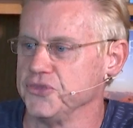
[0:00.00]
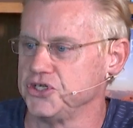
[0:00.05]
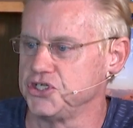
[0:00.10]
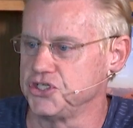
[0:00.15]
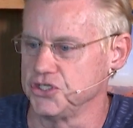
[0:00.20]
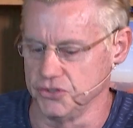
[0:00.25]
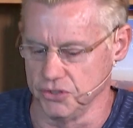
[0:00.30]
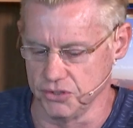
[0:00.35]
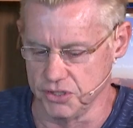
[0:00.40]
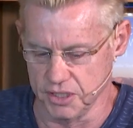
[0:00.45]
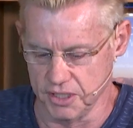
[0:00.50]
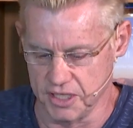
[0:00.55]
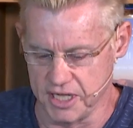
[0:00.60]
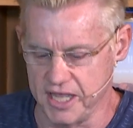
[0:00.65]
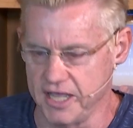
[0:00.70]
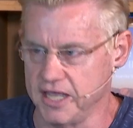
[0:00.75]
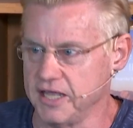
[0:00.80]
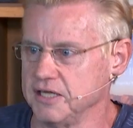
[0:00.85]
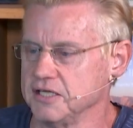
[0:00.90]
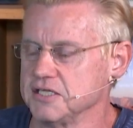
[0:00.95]
the shoot.
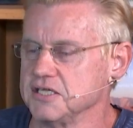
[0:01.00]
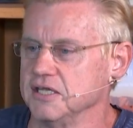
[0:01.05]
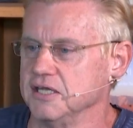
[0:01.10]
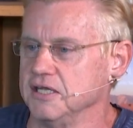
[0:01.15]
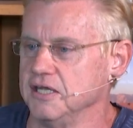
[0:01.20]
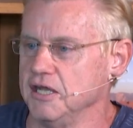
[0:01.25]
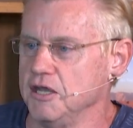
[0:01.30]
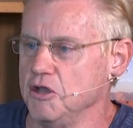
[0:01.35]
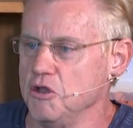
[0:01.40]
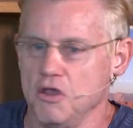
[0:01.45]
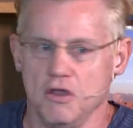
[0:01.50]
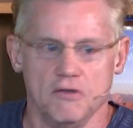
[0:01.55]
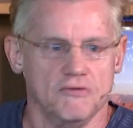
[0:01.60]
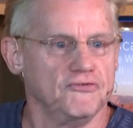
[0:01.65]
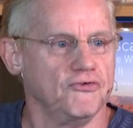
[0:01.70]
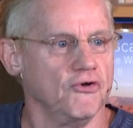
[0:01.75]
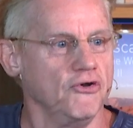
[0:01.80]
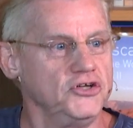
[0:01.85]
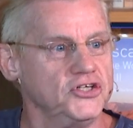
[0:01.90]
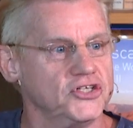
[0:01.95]
And
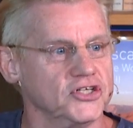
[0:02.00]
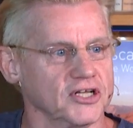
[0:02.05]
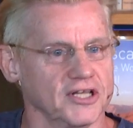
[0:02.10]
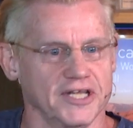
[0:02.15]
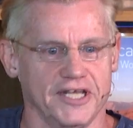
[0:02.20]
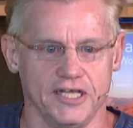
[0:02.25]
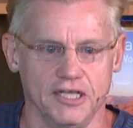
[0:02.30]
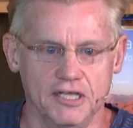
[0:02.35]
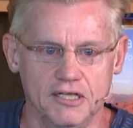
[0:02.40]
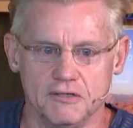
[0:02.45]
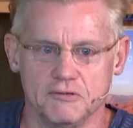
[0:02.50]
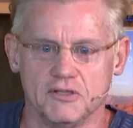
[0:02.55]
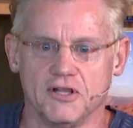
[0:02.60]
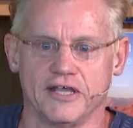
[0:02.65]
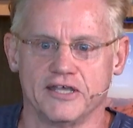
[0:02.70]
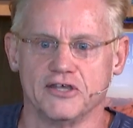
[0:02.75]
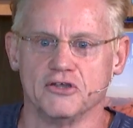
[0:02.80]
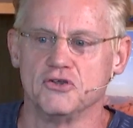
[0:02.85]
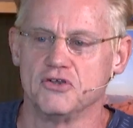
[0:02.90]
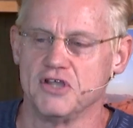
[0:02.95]
fortunately,
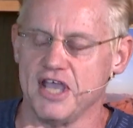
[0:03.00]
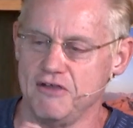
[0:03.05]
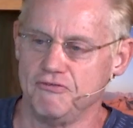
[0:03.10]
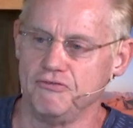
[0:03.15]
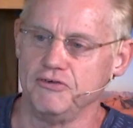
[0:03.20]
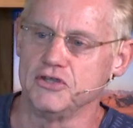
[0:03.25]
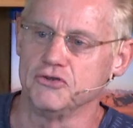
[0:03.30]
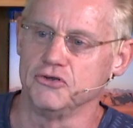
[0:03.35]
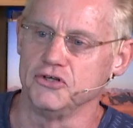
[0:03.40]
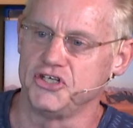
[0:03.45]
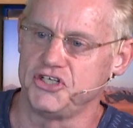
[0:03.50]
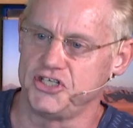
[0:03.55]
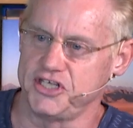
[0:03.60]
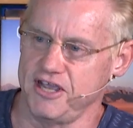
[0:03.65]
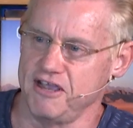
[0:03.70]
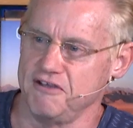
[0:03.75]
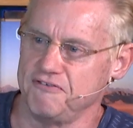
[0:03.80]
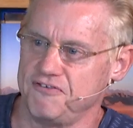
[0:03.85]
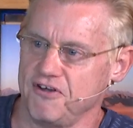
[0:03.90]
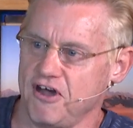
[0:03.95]
like a, every good
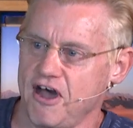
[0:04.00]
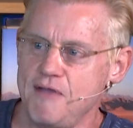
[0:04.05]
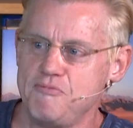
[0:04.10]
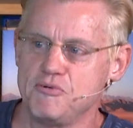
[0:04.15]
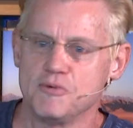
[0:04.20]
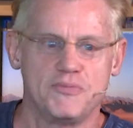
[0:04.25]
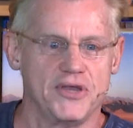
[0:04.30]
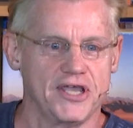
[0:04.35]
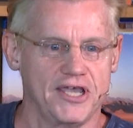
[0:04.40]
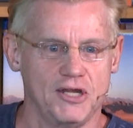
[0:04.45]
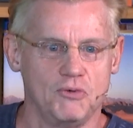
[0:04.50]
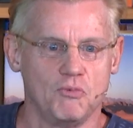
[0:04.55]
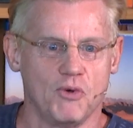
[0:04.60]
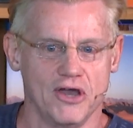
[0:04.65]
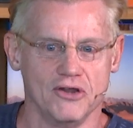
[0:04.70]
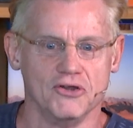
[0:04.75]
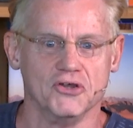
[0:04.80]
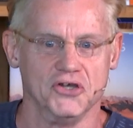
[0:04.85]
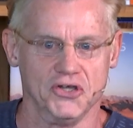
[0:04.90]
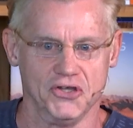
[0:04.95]
chef, I prepared
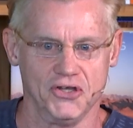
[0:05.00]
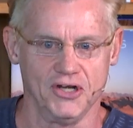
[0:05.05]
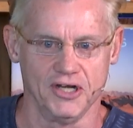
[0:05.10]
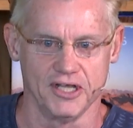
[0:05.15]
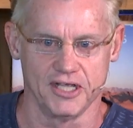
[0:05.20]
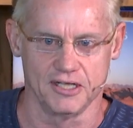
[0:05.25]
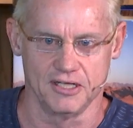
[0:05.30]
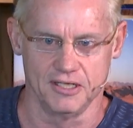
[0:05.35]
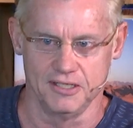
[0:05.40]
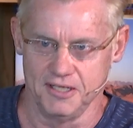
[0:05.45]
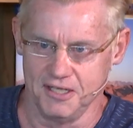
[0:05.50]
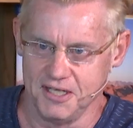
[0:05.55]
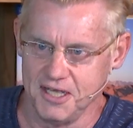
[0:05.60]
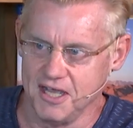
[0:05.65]
one earlier.